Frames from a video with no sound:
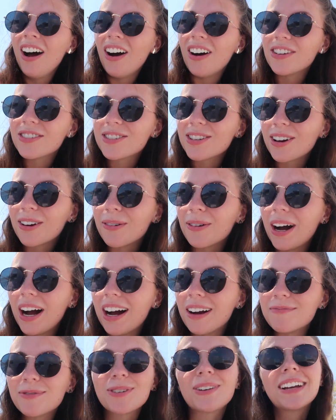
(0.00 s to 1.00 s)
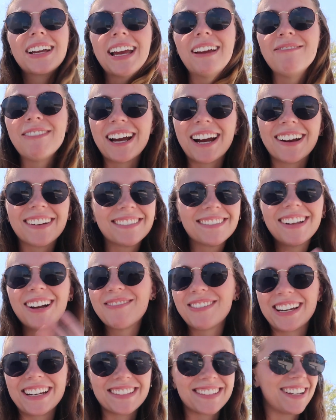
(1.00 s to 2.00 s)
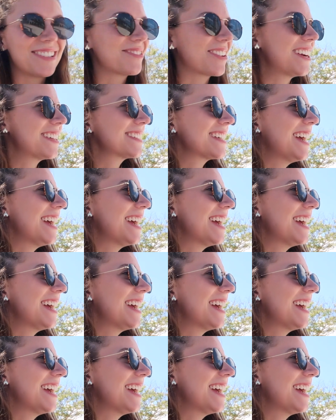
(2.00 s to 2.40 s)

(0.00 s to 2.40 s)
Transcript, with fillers: Also, um, so I came here, I'm getting sidetracked.